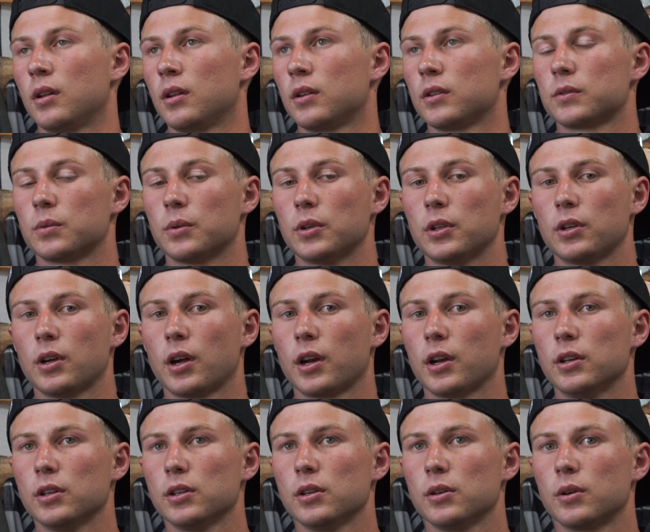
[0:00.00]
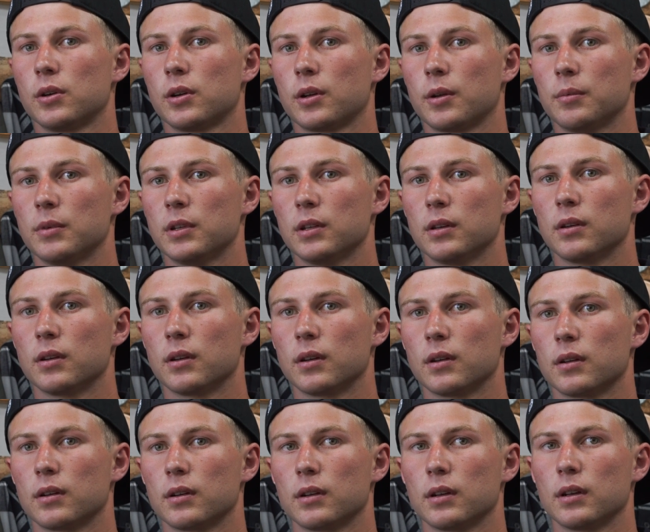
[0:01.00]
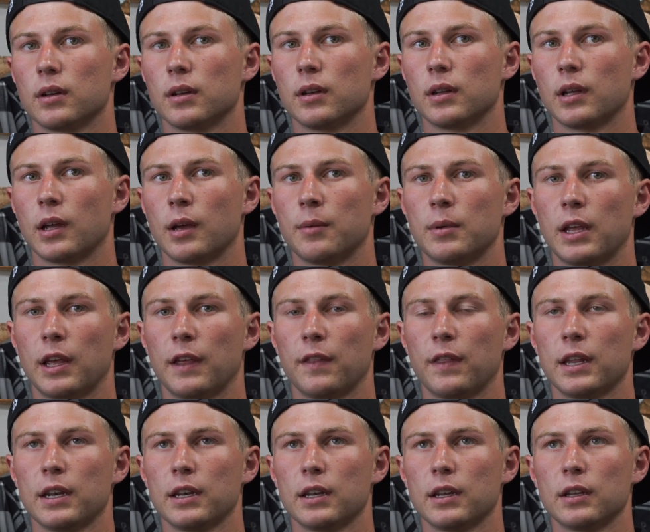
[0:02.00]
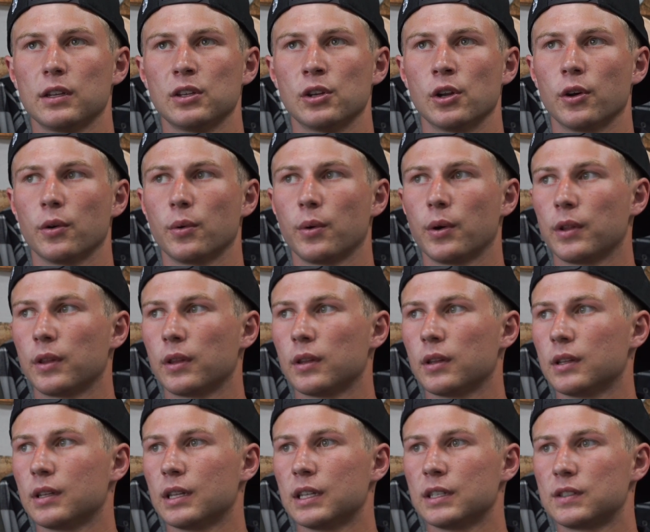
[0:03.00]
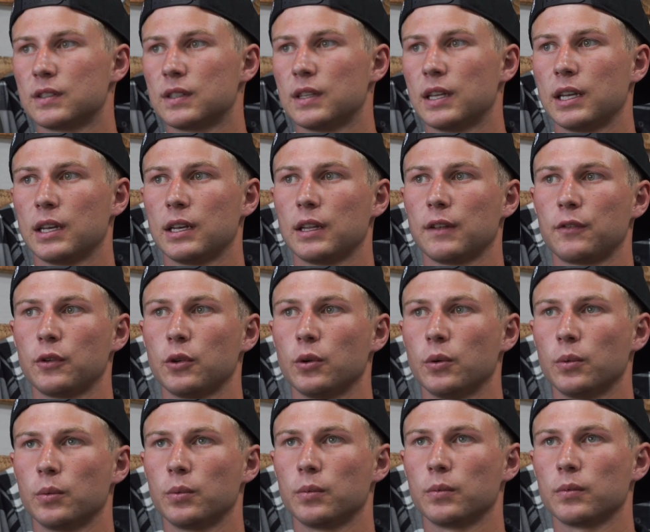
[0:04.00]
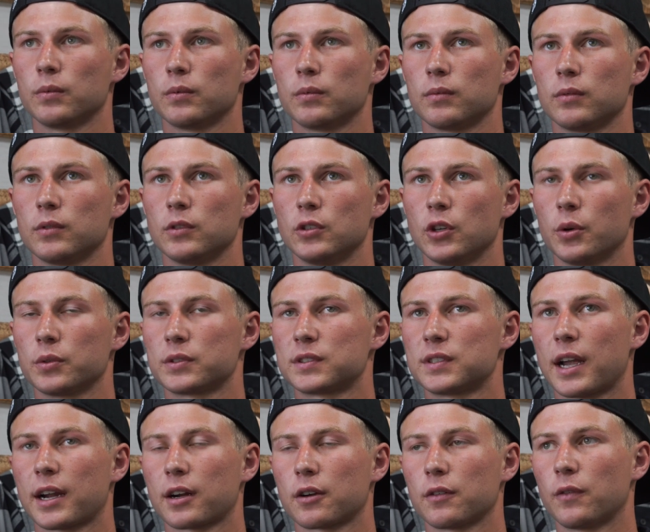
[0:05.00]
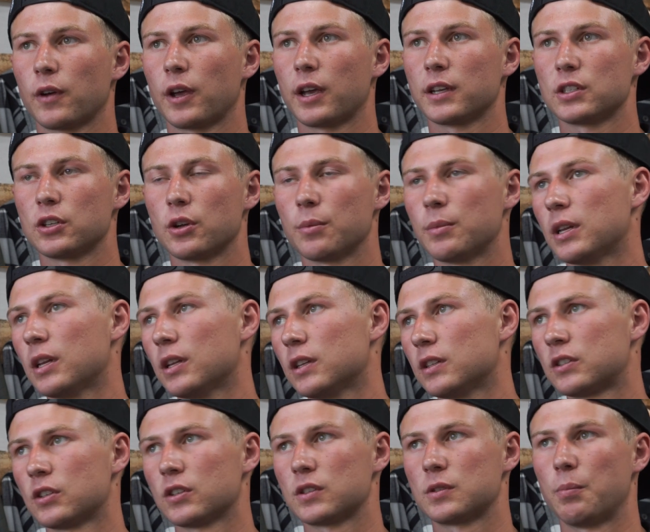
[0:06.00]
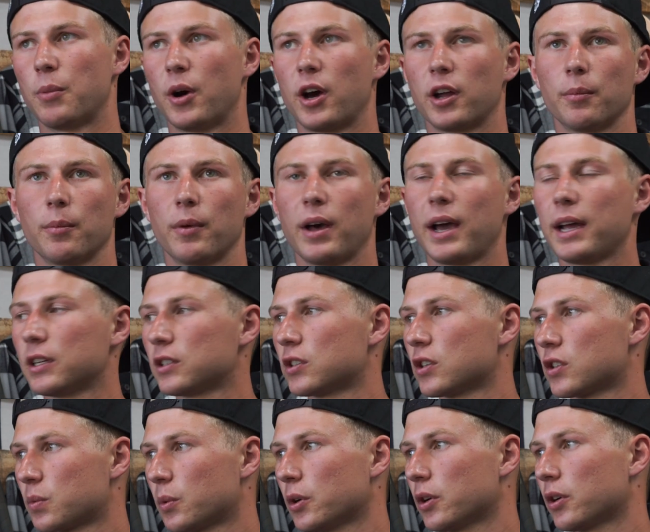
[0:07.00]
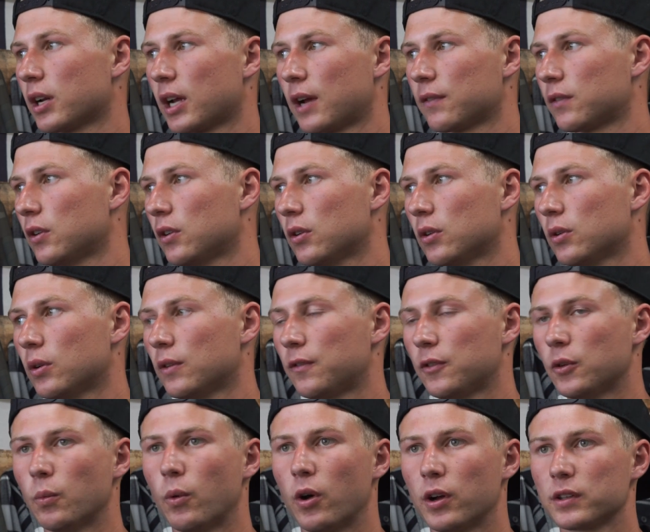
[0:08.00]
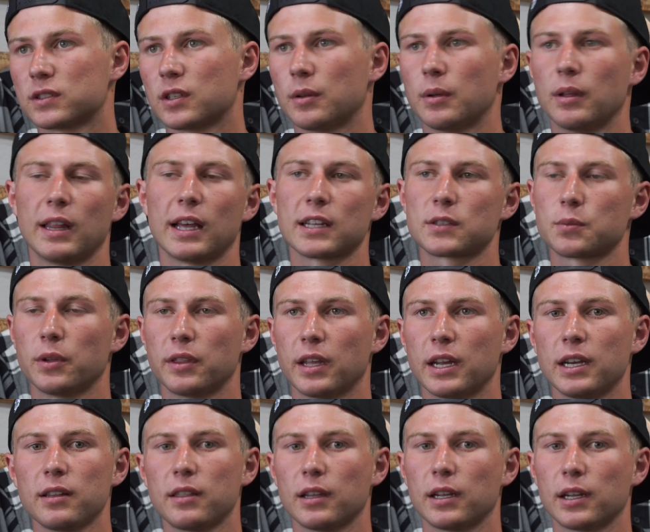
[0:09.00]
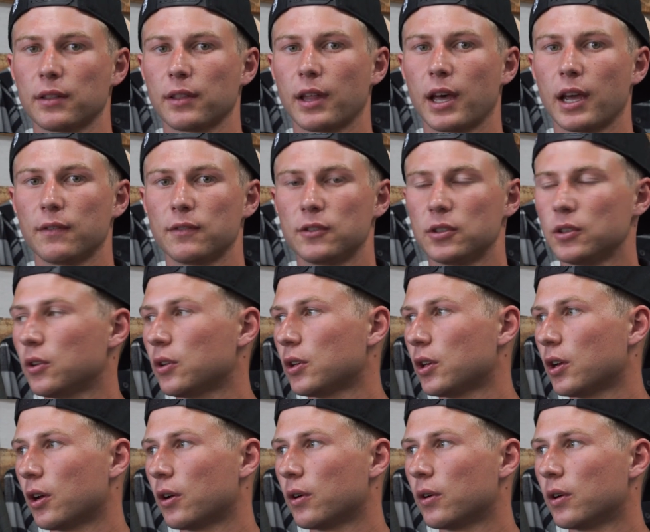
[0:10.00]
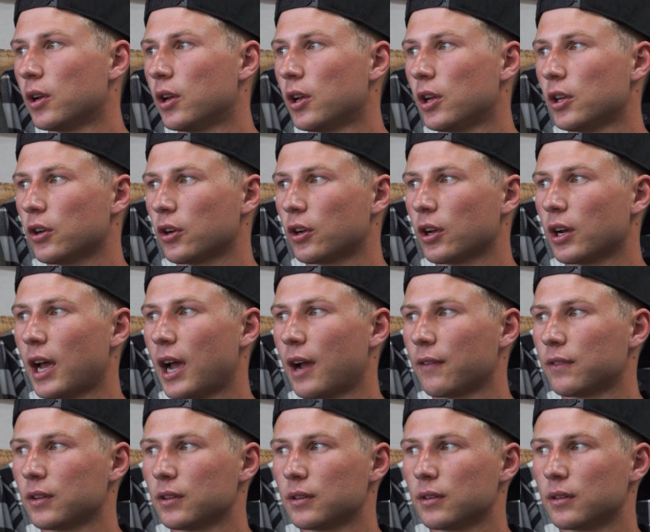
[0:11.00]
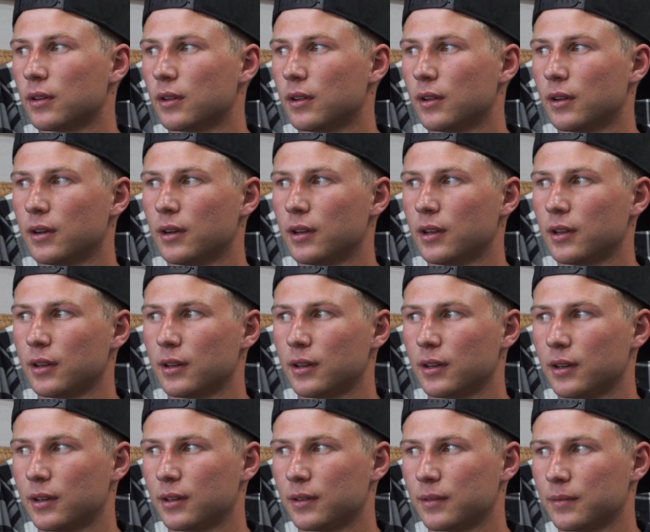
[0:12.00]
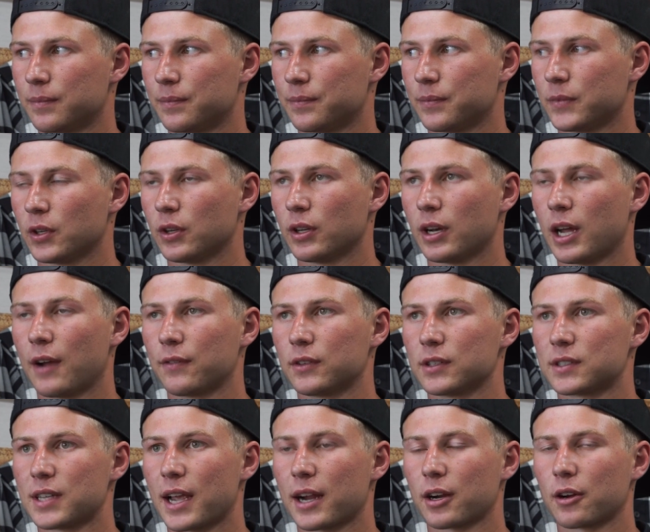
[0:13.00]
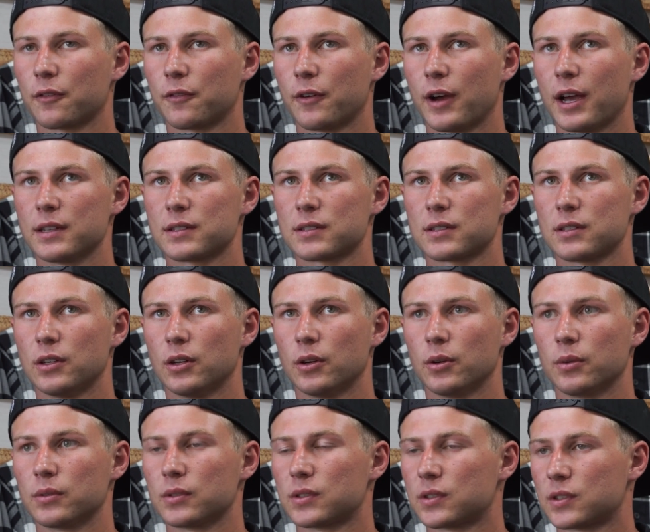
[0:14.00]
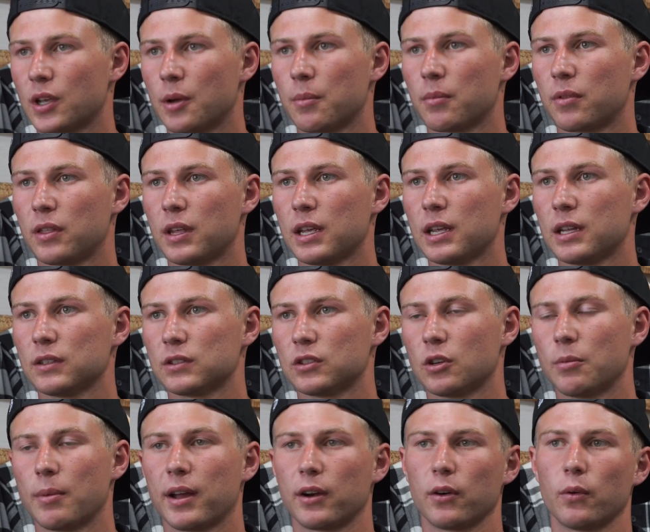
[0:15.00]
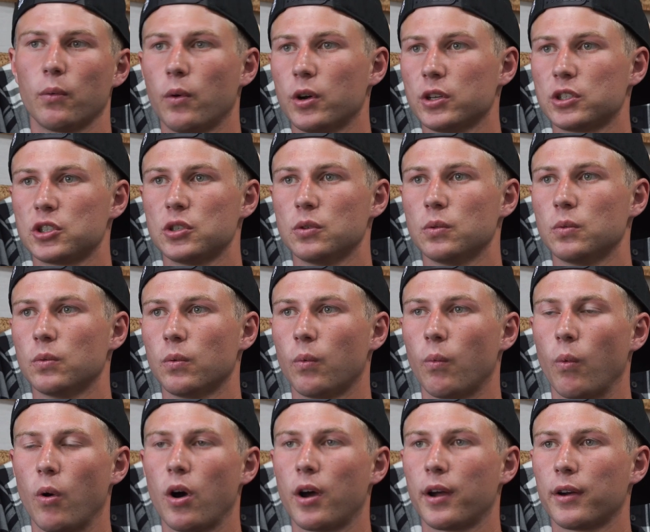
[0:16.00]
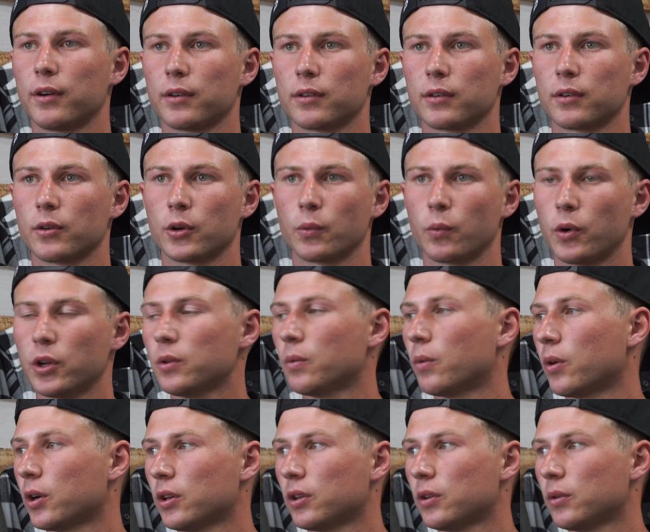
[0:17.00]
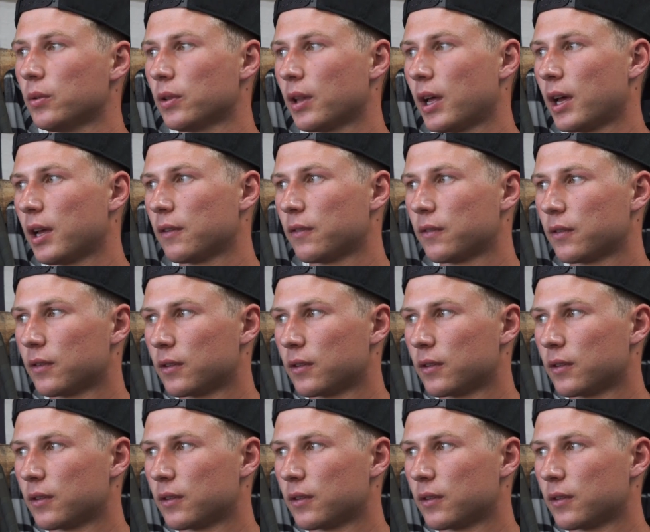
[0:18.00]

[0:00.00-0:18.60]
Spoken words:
That's what you gotta do. I mean, then, you know, it's then if you don't sacrifice, it's just the bottom line. It's just what you're gonna have to do if you want something, and that's with anything in life too. You know, I agree, dude. I agree. You're gonna have to sacrifice, you know, some things no matter what you want or what you want to do in life.